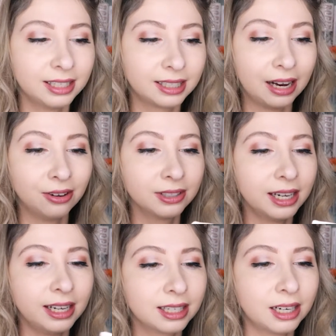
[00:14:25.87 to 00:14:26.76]
sounds
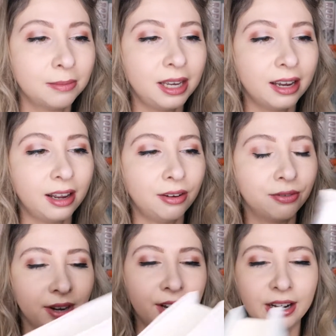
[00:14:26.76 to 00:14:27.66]
like it's going to be a
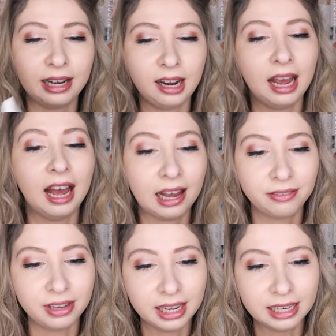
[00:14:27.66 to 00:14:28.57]
very
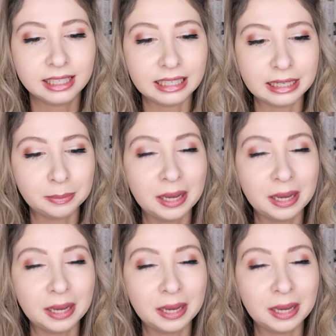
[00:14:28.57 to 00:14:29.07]
heavy and deep